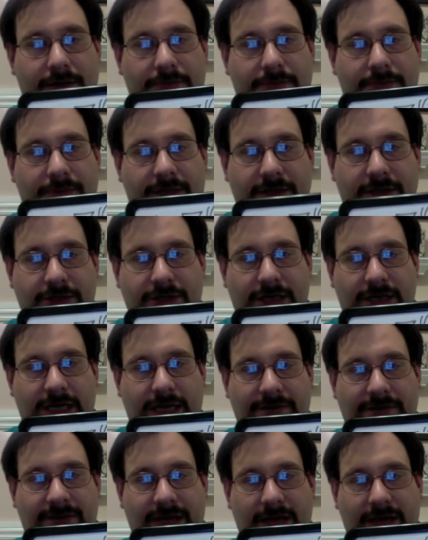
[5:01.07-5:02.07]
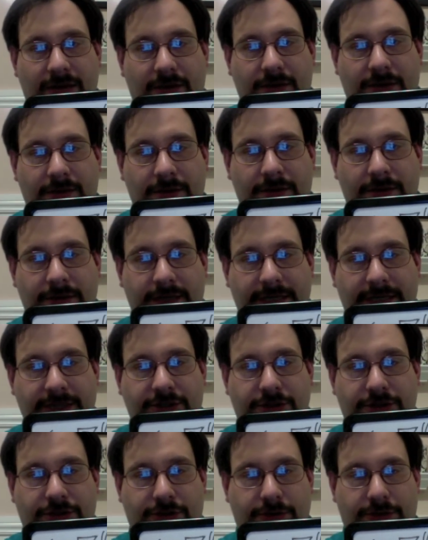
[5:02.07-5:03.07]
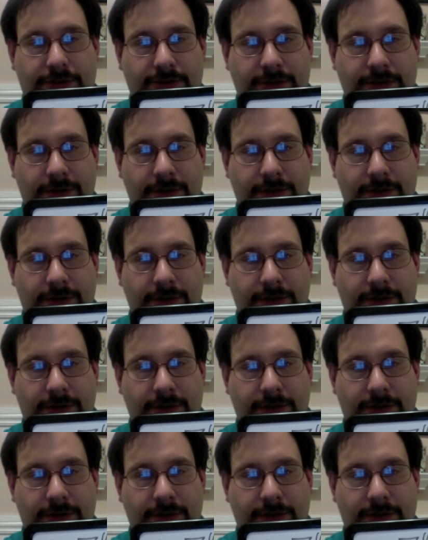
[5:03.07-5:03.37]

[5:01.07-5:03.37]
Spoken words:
because you have a integer,